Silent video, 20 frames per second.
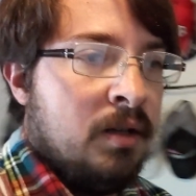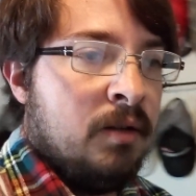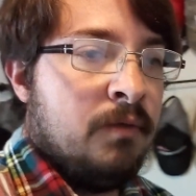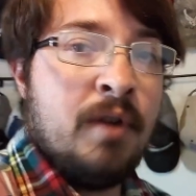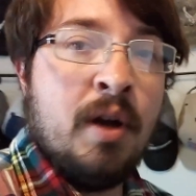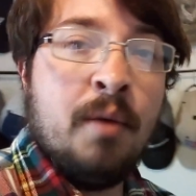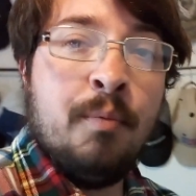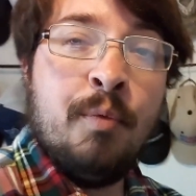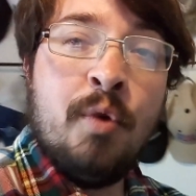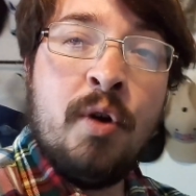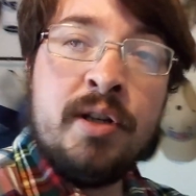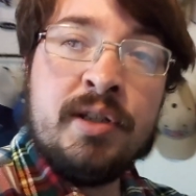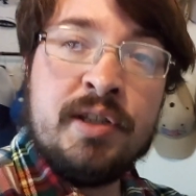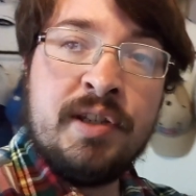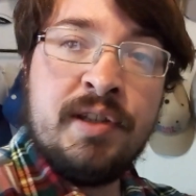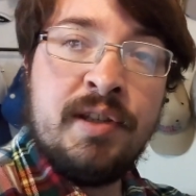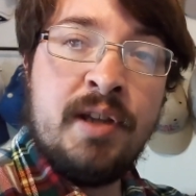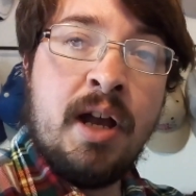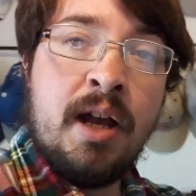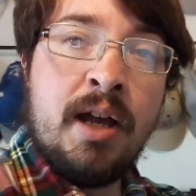From one
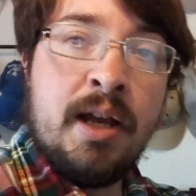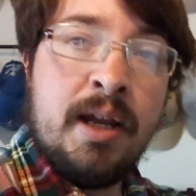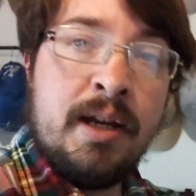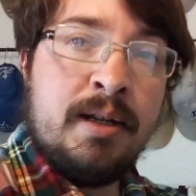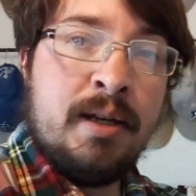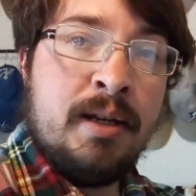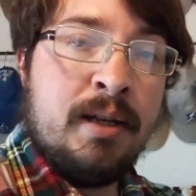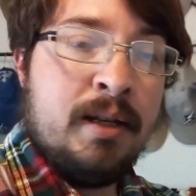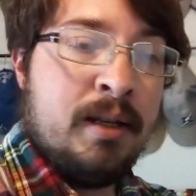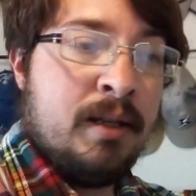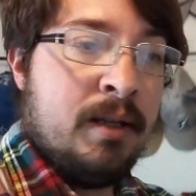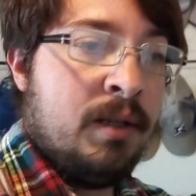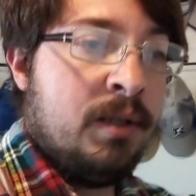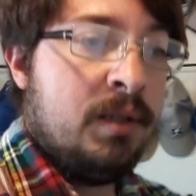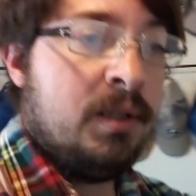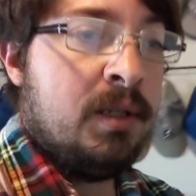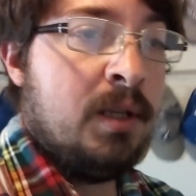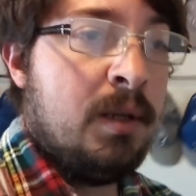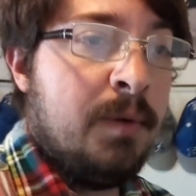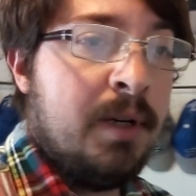side,
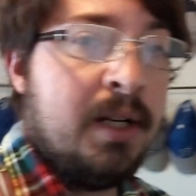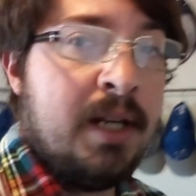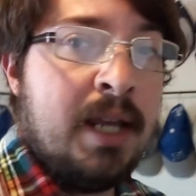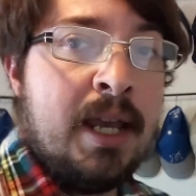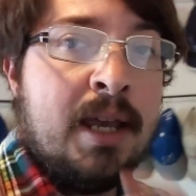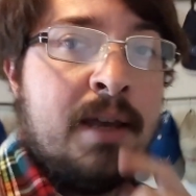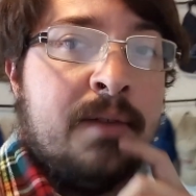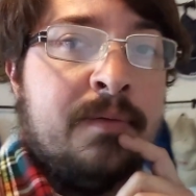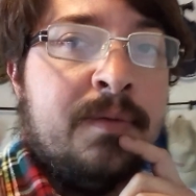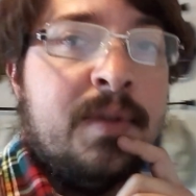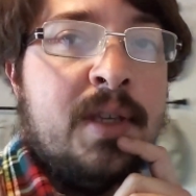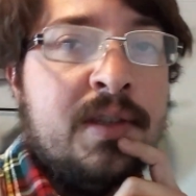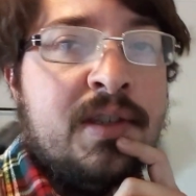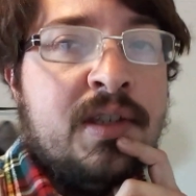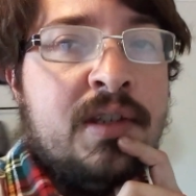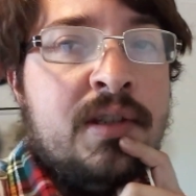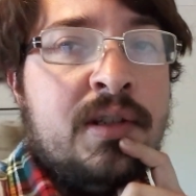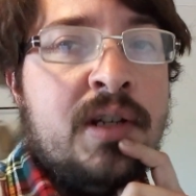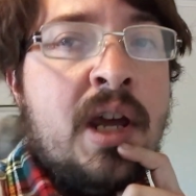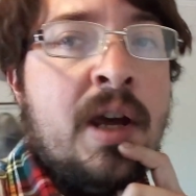you would have the
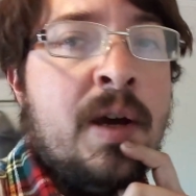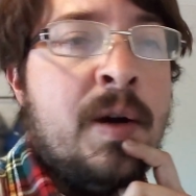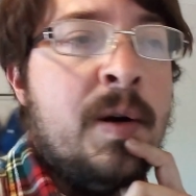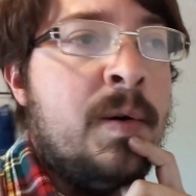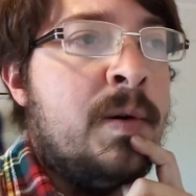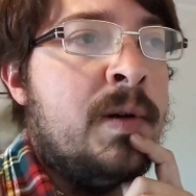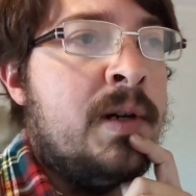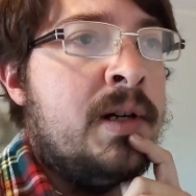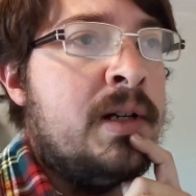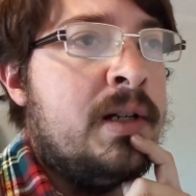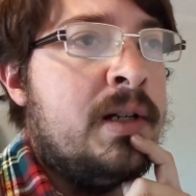snow.